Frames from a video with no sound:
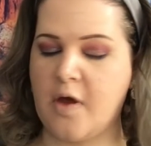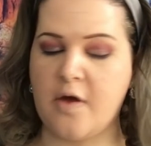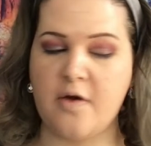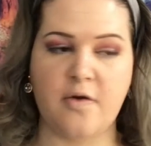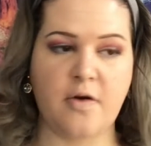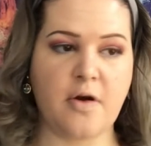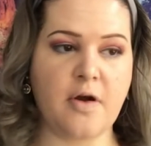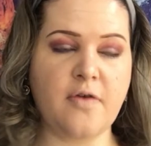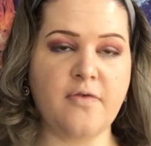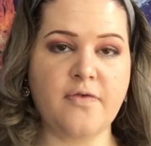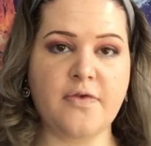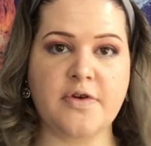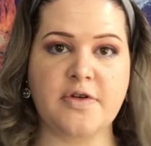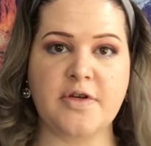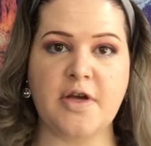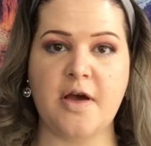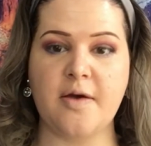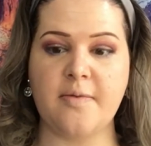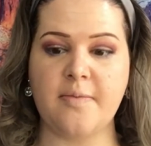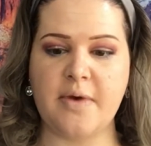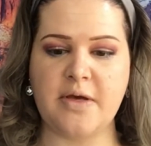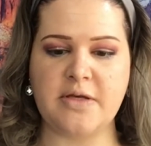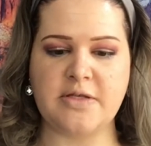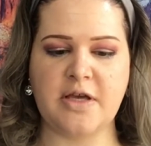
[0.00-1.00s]
All right, for
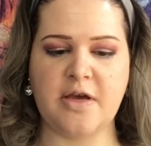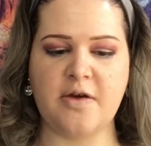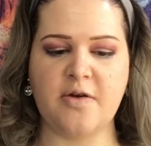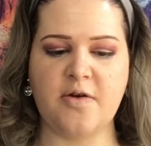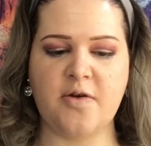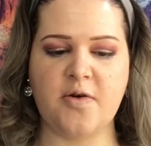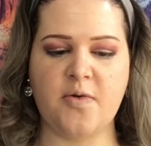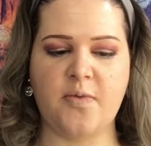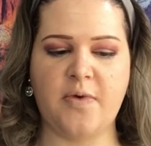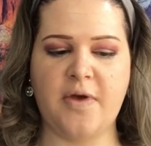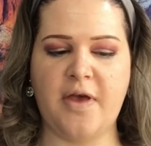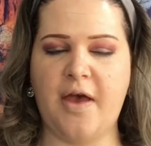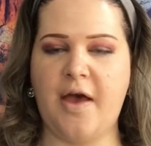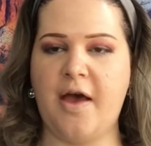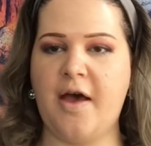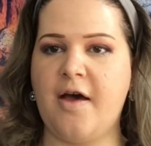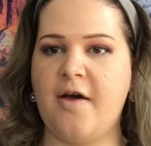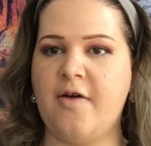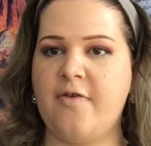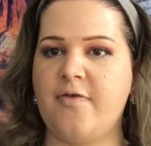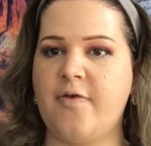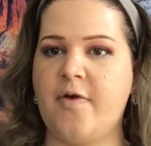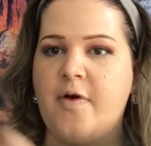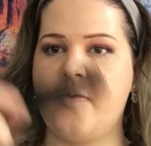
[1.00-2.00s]
top mascara, we
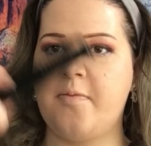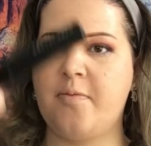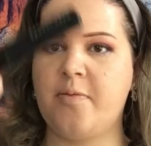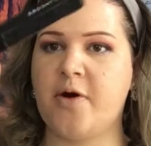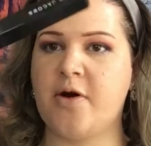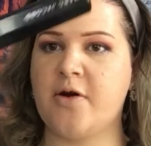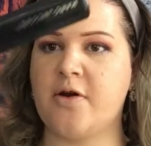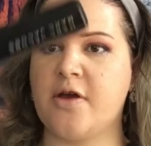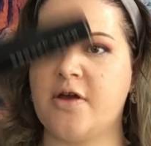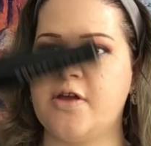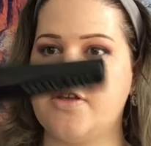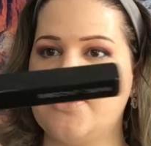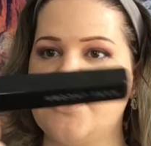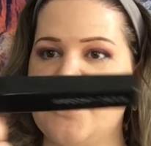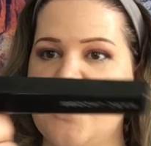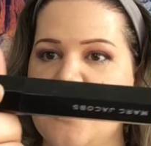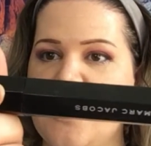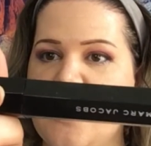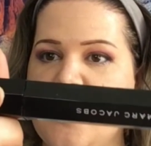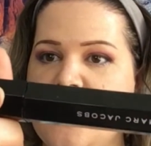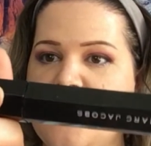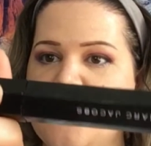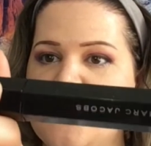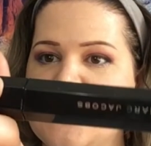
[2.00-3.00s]
have Marc
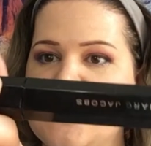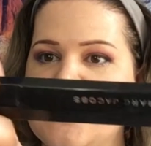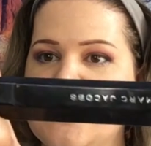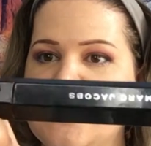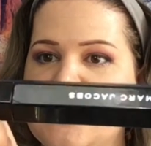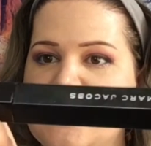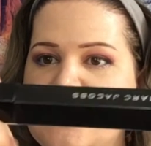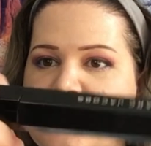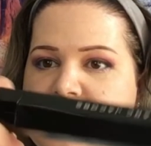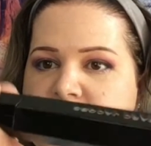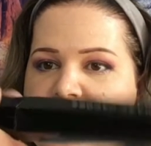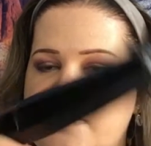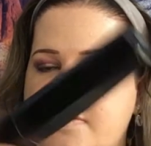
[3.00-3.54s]
Jacobs.